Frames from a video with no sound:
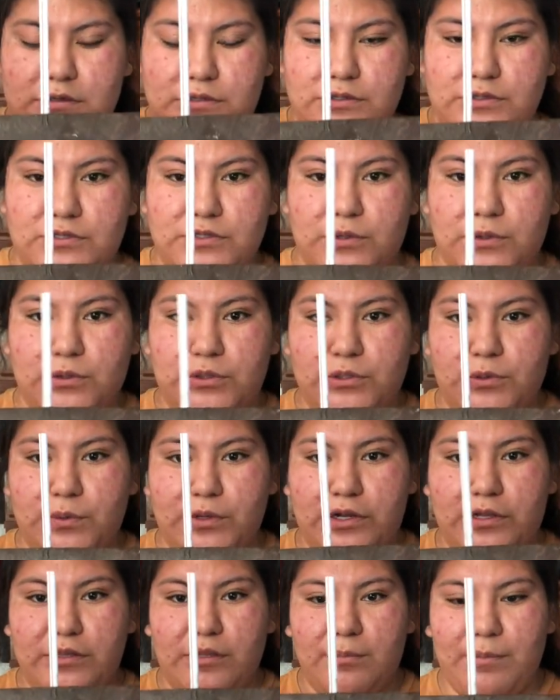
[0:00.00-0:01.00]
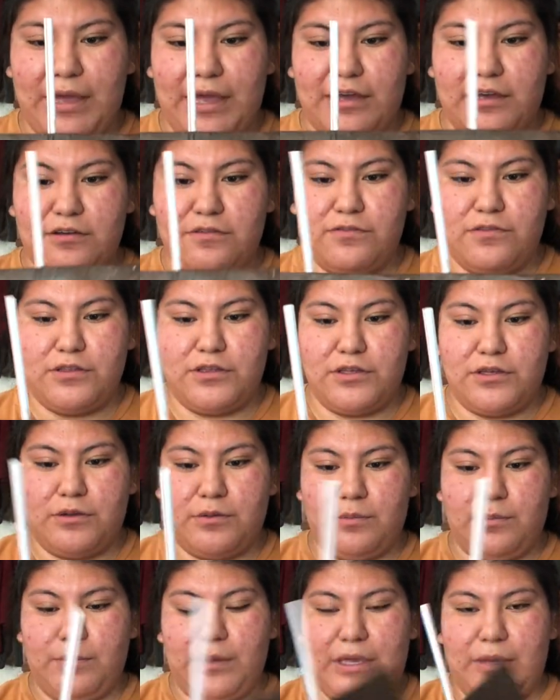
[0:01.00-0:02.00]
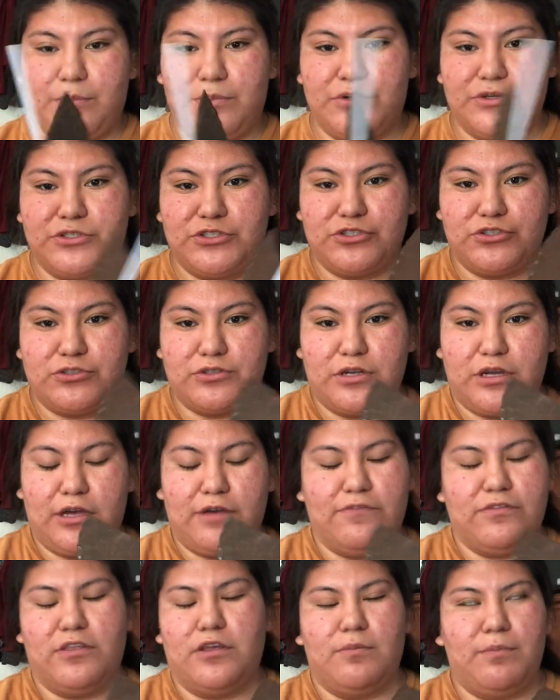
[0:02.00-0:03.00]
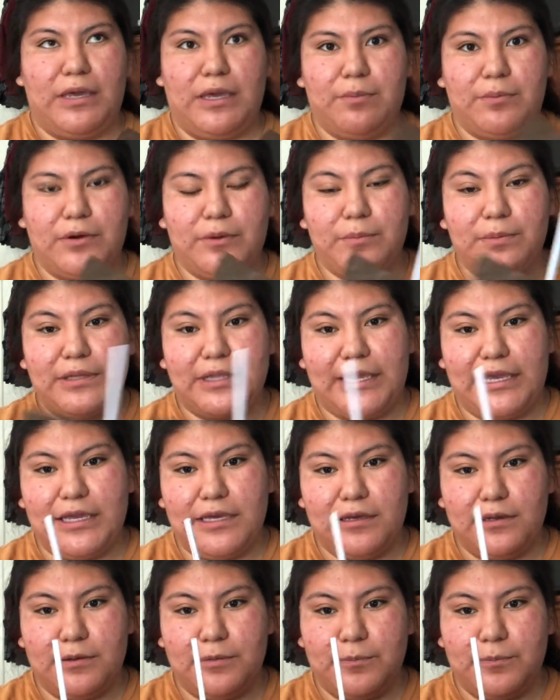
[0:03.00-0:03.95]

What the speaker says: So glue it on the back of the paper plate.